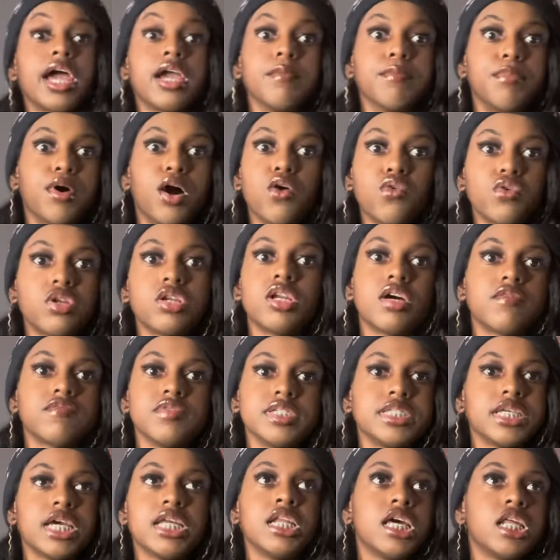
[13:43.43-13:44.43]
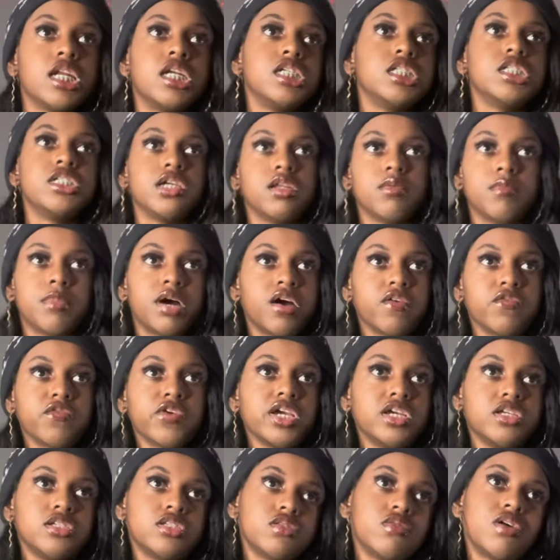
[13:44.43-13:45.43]
bold enough to say none of this
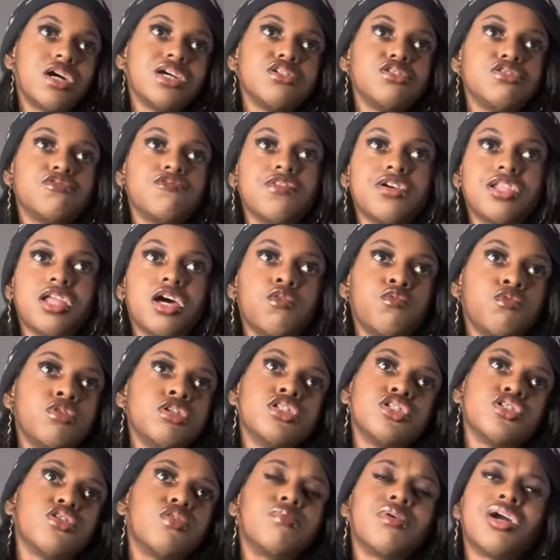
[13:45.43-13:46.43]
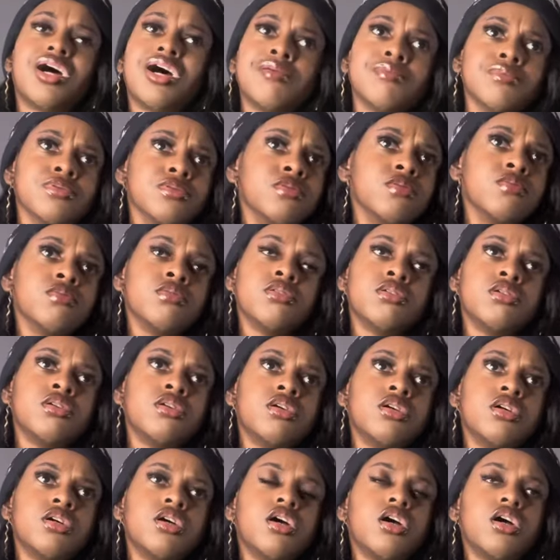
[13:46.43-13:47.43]
shit. So I just feel like, what is your problem?
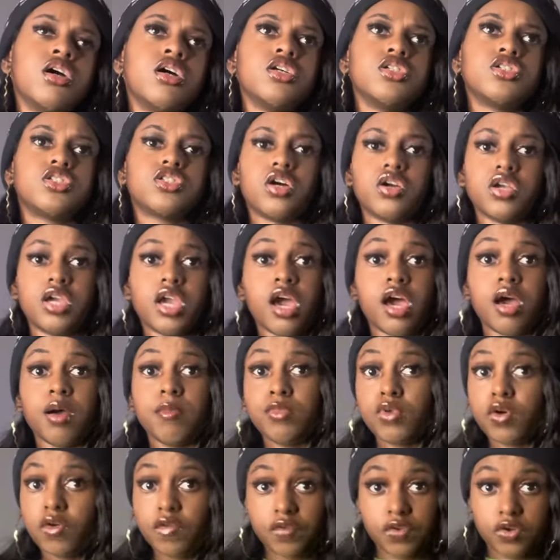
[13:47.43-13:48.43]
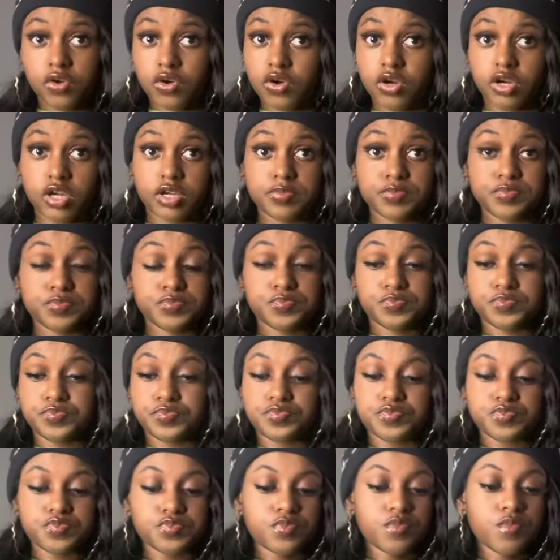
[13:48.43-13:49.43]
So yeah, moving on,
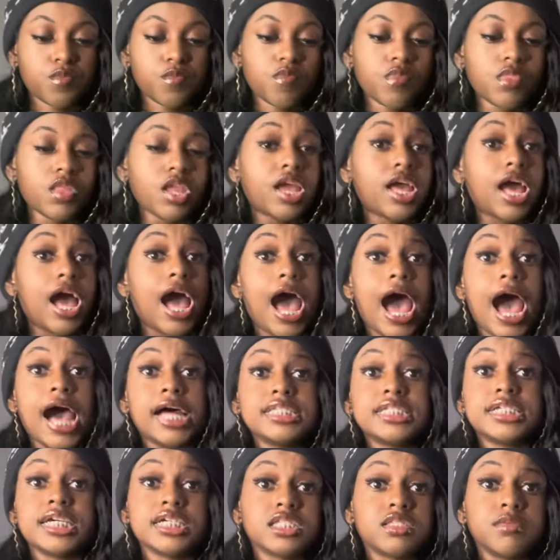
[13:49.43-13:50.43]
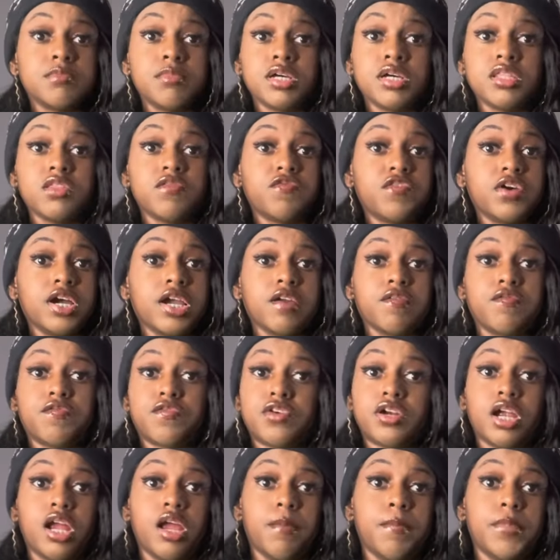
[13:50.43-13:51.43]
I text the
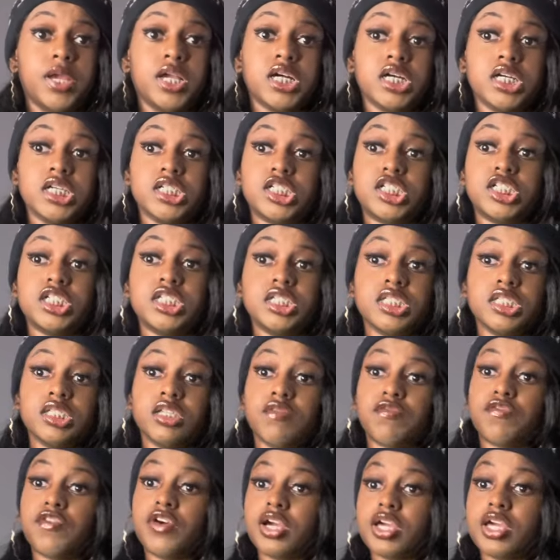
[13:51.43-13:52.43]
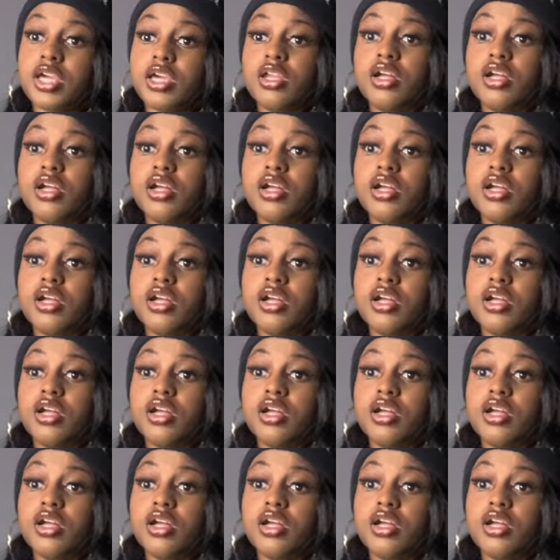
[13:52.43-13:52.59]
motherfucking friend, because she the fuck